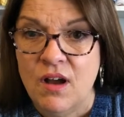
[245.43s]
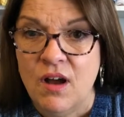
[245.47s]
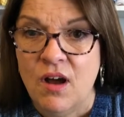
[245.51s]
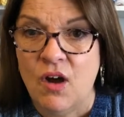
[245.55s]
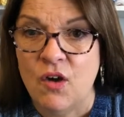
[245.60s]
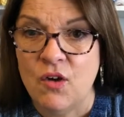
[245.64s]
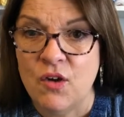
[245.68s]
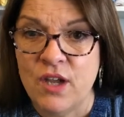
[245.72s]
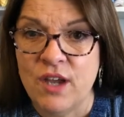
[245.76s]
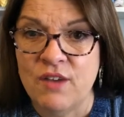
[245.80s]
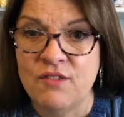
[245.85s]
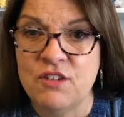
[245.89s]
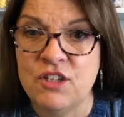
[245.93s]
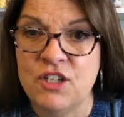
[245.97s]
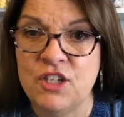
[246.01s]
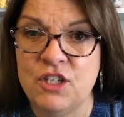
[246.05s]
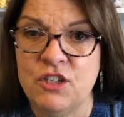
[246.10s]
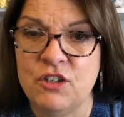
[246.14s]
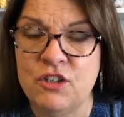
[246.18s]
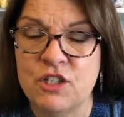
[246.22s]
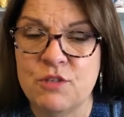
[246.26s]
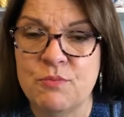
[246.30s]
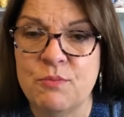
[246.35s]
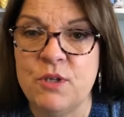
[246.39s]
All you have to
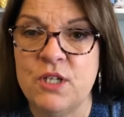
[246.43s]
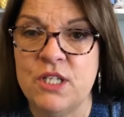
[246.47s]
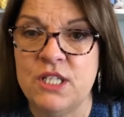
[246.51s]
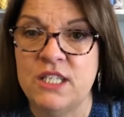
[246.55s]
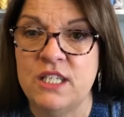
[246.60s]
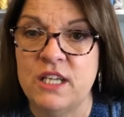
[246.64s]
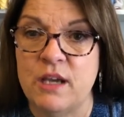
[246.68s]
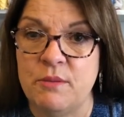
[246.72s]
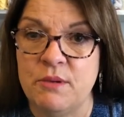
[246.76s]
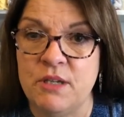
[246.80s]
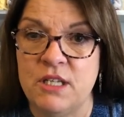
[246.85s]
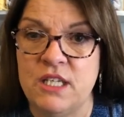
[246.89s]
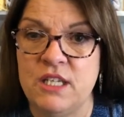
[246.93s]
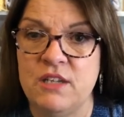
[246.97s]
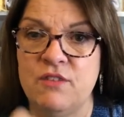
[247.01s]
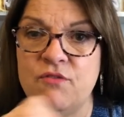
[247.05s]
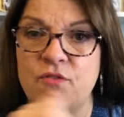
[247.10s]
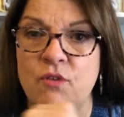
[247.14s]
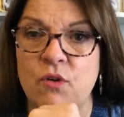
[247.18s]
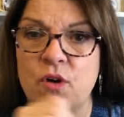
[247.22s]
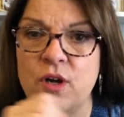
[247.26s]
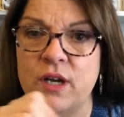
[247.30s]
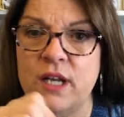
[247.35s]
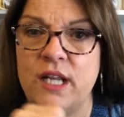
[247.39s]
do is put W D
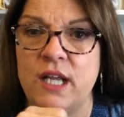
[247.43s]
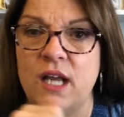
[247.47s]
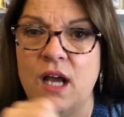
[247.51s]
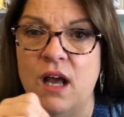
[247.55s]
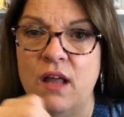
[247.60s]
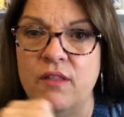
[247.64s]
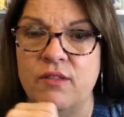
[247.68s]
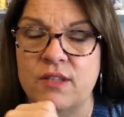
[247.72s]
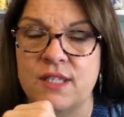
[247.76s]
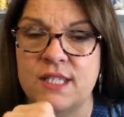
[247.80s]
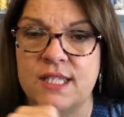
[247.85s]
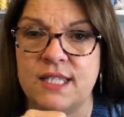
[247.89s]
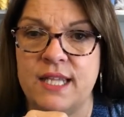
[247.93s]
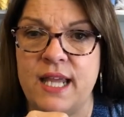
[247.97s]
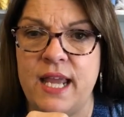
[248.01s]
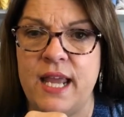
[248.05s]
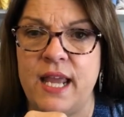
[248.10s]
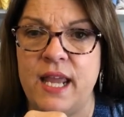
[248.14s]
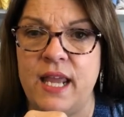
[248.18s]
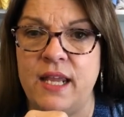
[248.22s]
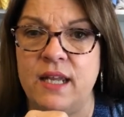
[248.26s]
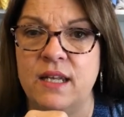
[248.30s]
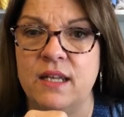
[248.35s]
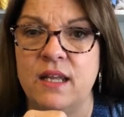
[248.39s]
forty on the
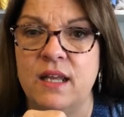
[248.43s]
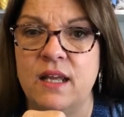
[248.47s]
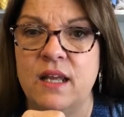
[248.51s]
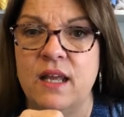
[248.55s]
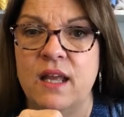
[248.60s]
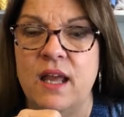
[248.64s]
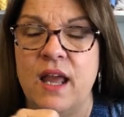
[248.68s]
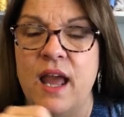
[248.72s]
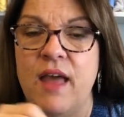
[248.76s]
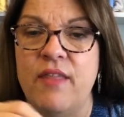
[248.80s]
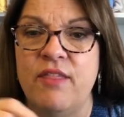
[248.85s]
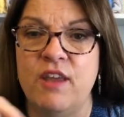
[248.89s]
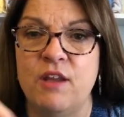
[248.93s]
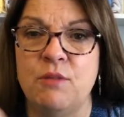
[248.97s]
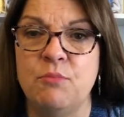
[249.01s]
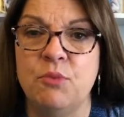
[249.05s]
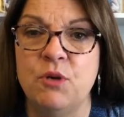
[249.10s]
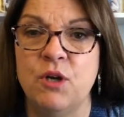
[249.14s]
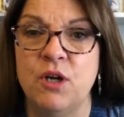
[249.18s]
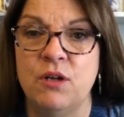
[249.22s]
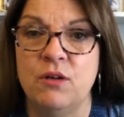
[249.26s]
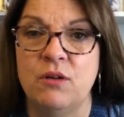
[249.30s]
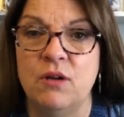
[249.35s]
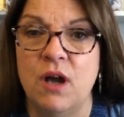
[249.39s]
stain, and then
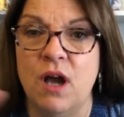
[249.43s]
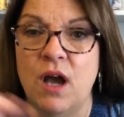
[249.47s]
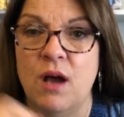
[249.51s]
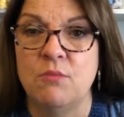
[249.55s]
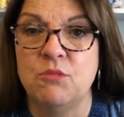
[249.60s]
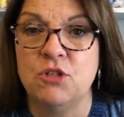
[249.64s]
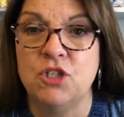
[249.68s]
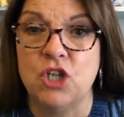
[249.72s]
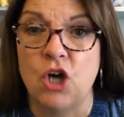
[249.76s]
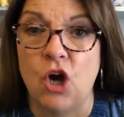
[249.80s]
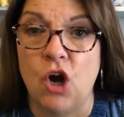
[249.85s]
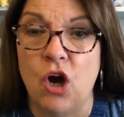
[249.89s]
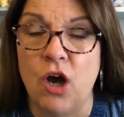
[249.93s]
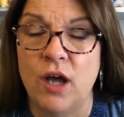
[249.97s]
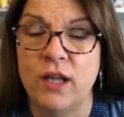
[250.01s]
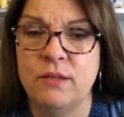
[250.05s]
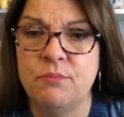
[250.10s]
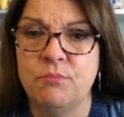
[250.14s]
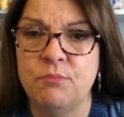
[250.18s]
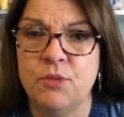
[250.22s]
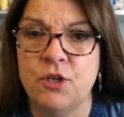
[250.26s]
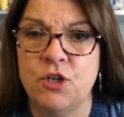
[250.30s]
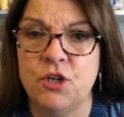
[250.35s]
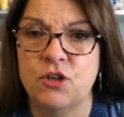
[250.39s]
put um,
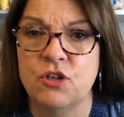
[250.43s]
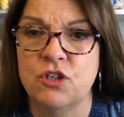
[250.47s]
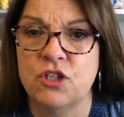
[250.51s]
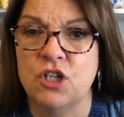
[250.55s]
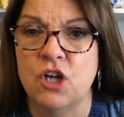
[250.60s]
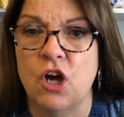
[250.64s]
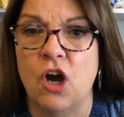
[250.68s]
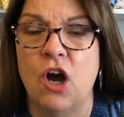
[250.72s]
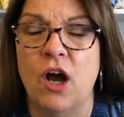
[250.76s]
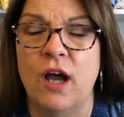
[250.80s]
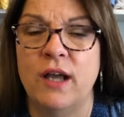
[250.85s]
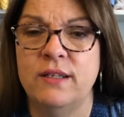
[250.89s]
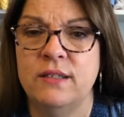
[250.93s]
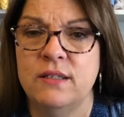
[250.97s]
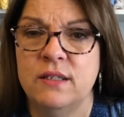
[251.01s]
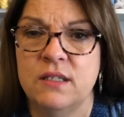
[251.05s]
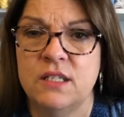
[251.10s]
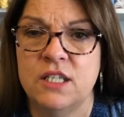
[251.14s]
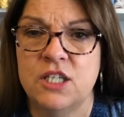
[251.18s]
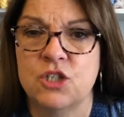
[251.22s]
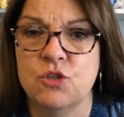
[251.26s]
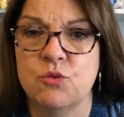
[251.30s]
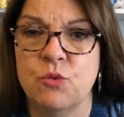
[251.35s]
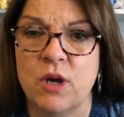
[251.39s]
Dawn, pure Dawn
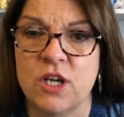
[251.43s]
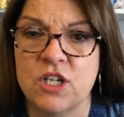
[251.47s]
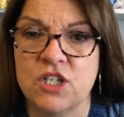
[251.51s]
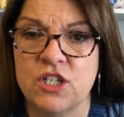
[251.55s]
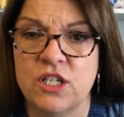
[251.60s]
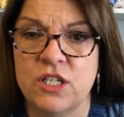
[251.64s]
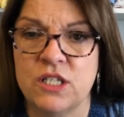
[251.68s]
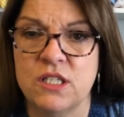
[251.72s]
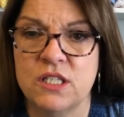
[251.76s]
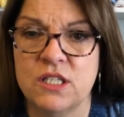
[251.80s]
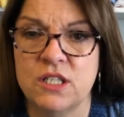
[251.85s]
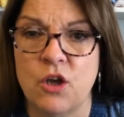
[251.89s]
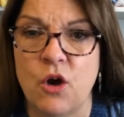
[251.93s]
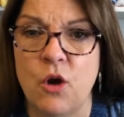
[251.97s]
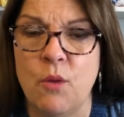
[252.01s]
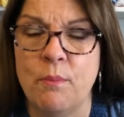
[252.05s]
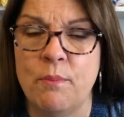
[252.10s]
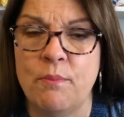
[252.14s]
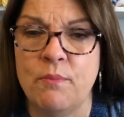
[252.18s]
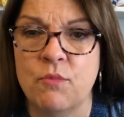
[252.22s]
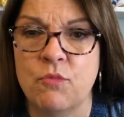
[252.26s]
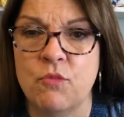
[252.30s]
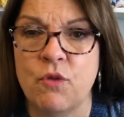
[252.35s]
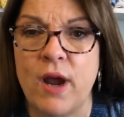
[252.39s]
dishwashing soap
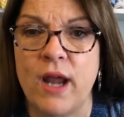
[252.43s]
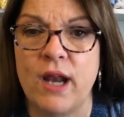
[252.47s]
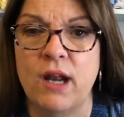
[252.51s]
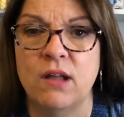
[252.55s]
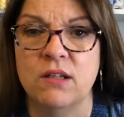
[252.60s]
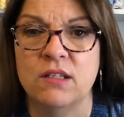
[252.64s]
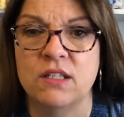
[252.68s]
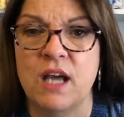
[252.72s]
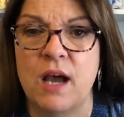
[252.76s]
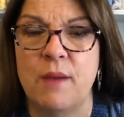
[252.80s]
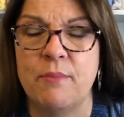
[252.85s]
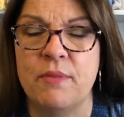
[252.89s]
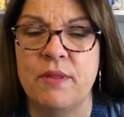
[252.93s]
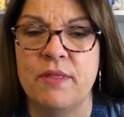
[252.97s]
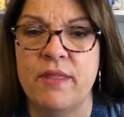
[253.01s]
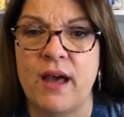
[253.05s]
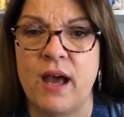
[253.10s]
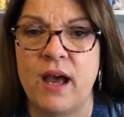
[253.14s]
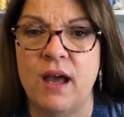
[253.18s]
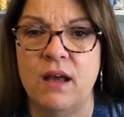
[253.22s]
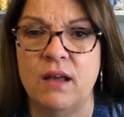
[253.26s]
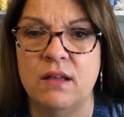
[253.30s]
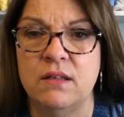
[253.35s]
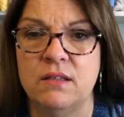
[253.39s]
right on top of
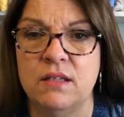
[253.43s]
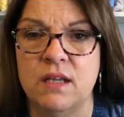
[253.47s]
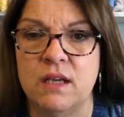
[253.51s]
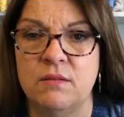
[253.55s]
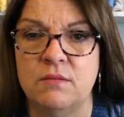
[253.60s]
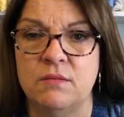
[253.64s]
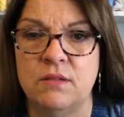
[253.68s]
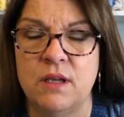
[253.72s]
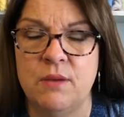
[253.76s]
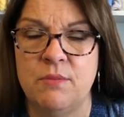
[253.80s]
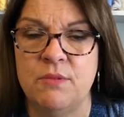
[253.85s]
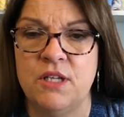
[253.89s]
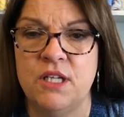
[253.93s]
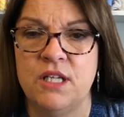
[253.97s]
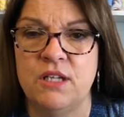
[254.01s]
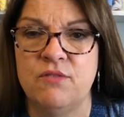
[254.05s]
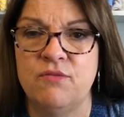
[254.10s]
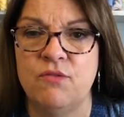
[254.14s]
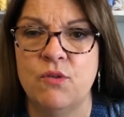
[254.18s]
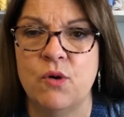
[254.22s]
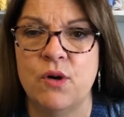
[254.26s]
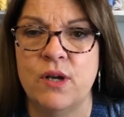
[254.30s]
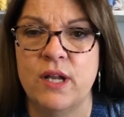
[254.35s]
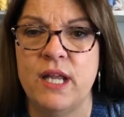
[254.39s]
that W D
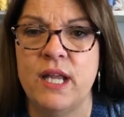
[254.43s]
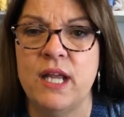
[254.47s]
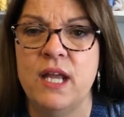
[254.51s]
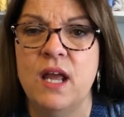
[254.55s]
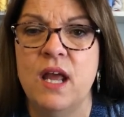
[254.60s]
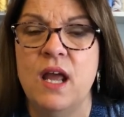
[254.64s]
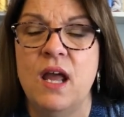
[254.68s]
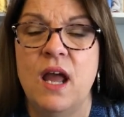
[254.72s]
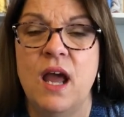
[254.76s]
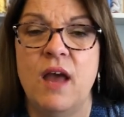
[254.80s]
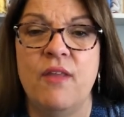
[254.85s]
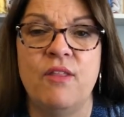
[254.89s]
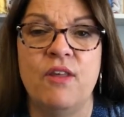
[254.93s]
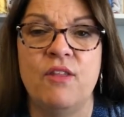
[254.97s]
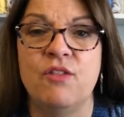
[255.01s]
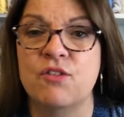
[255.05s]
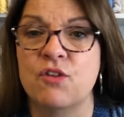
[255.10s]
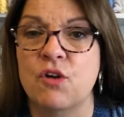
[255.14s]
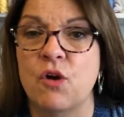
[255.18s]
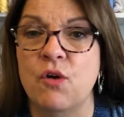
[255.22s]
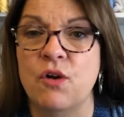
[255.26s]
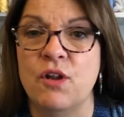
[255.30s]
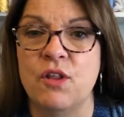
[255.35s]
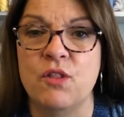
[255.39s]
forty, and then
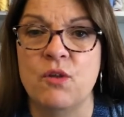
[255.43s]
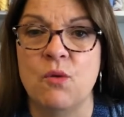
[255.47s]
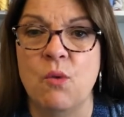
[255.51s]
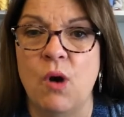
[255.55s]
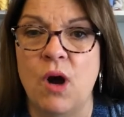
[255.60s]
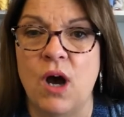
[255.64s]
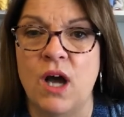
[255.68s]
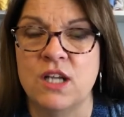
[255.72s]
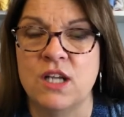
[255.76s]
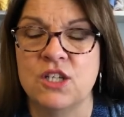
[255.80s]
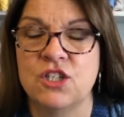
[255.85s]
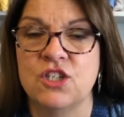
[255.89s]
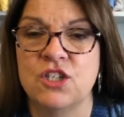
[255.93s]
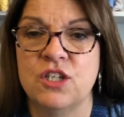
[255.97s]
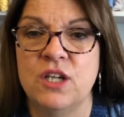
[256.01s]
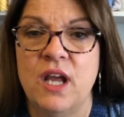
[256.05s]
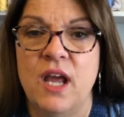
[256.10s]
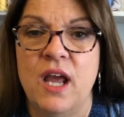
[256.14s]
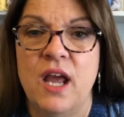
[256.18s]
throw it in the wash."